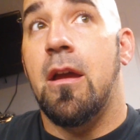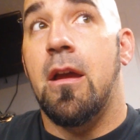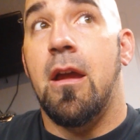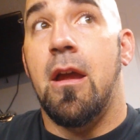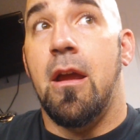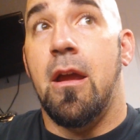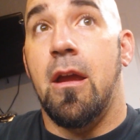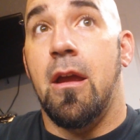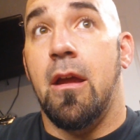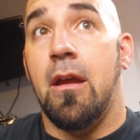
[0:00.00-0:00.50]

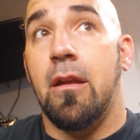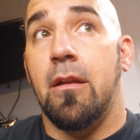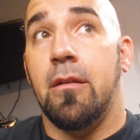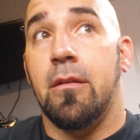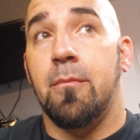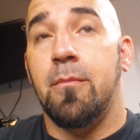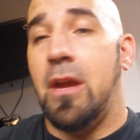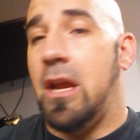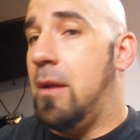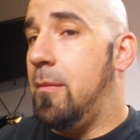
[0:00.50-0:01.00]

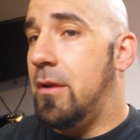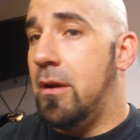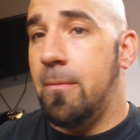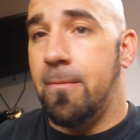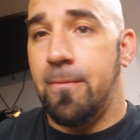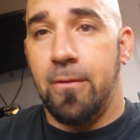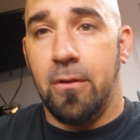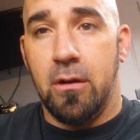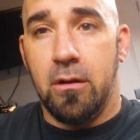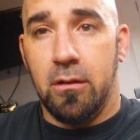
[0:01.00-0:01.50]
and payment
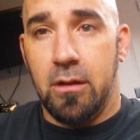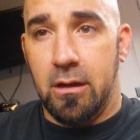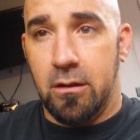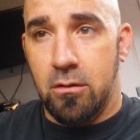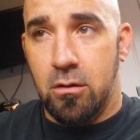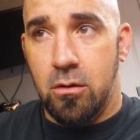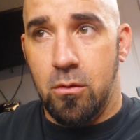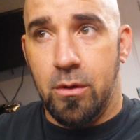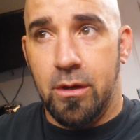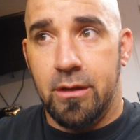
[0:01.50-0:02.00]
up front, like
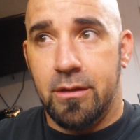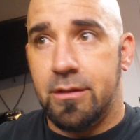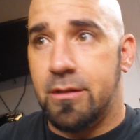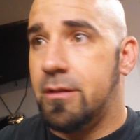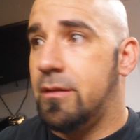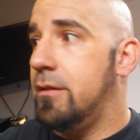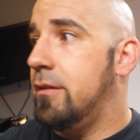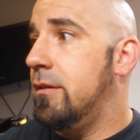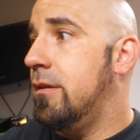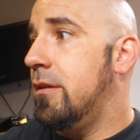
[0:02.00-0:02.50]

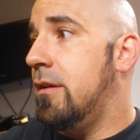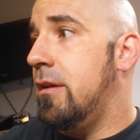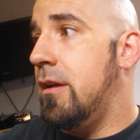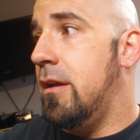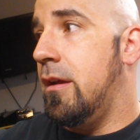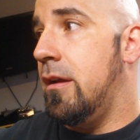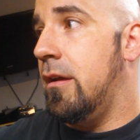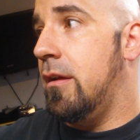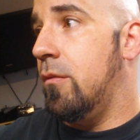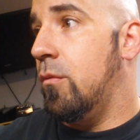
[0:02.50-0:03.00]
always.
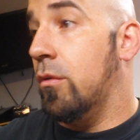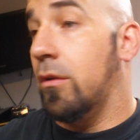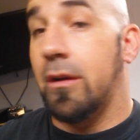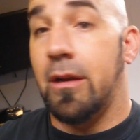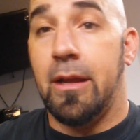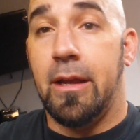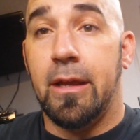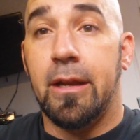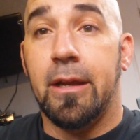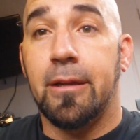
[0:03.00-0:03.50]
And we're
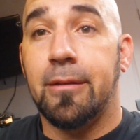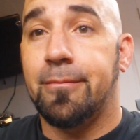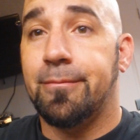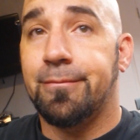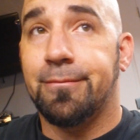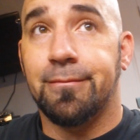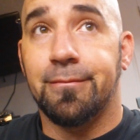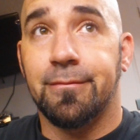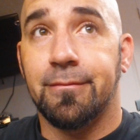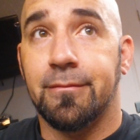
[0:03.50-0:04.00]
going to hit it
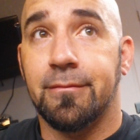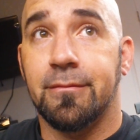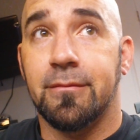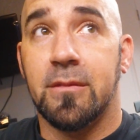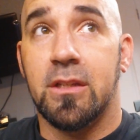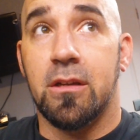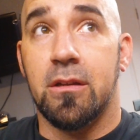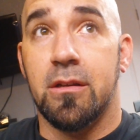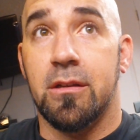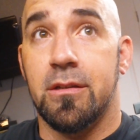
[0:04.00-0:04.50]

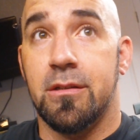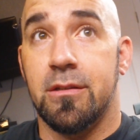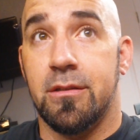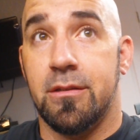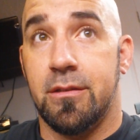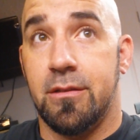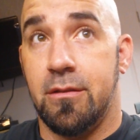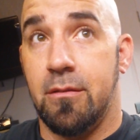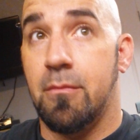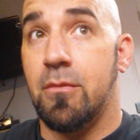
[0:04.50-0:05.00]

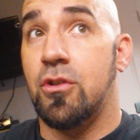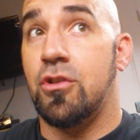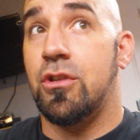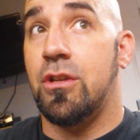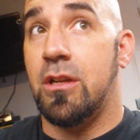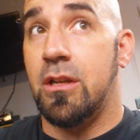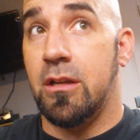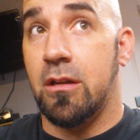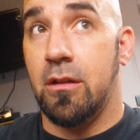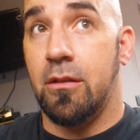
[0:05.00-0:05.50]
because the
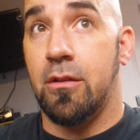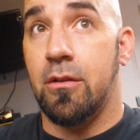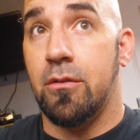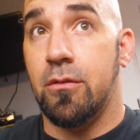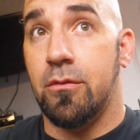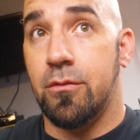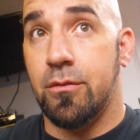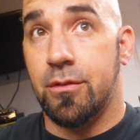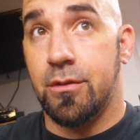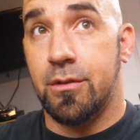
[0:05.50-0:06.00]
machining on
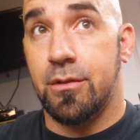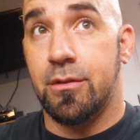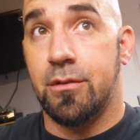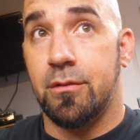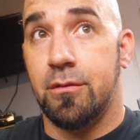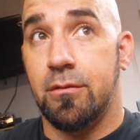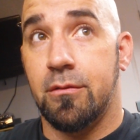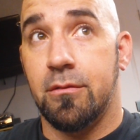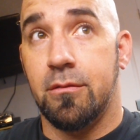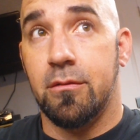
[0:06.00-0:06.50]

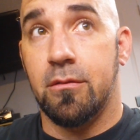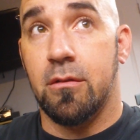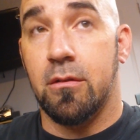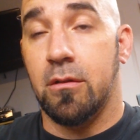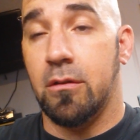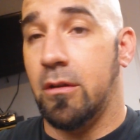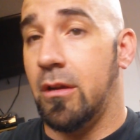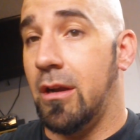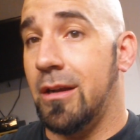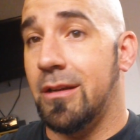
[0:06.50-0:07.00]
those
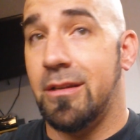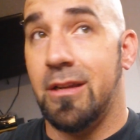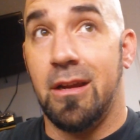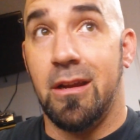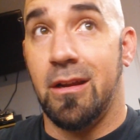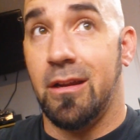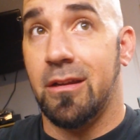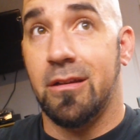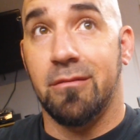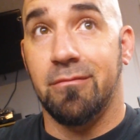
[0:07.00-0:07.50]
are going to
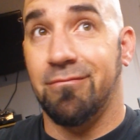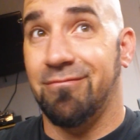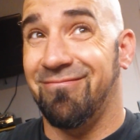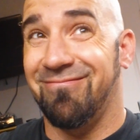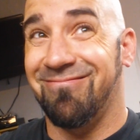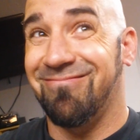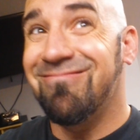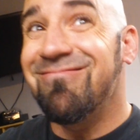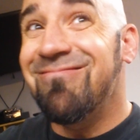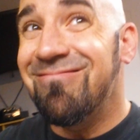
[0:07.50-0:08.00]
take
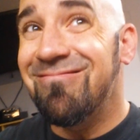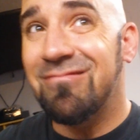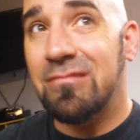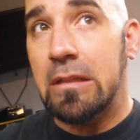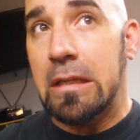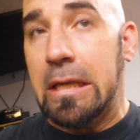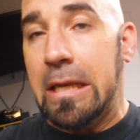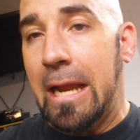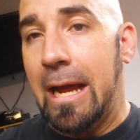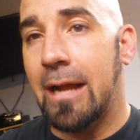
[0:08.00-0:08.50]

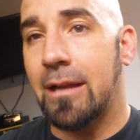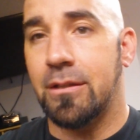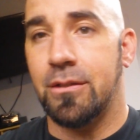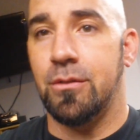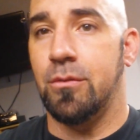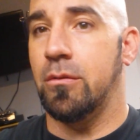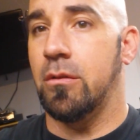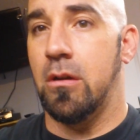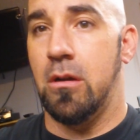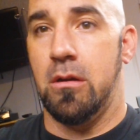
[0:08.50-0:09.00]
not
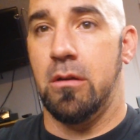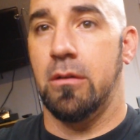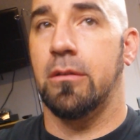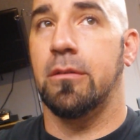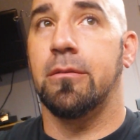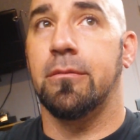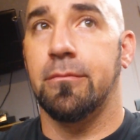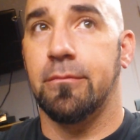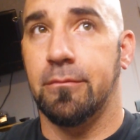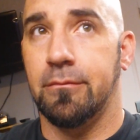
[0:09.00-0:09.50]
too long.
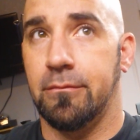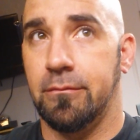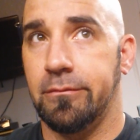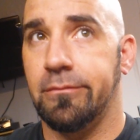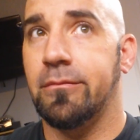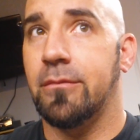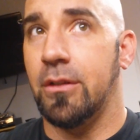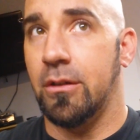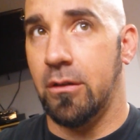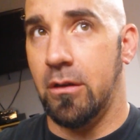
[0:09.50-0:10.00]

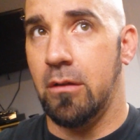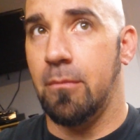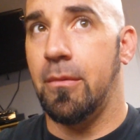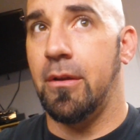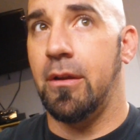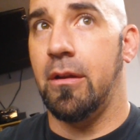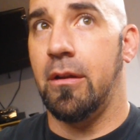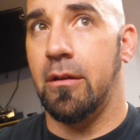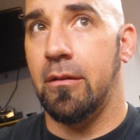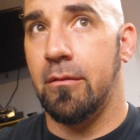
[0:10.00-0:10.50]
They're going to
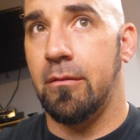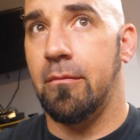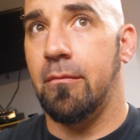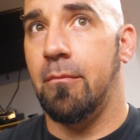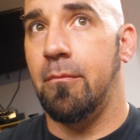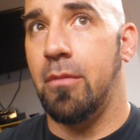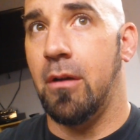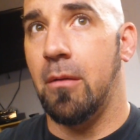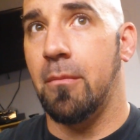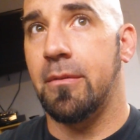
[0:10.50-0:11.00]
be
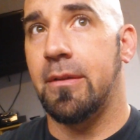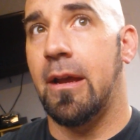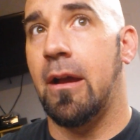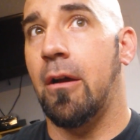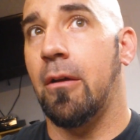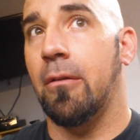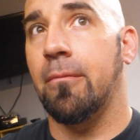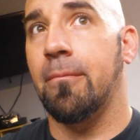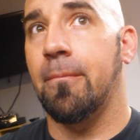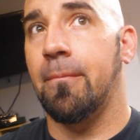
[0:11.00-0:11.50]
pumped
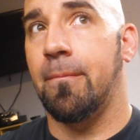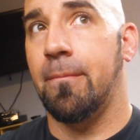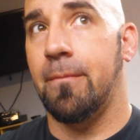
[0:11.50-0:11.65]
out.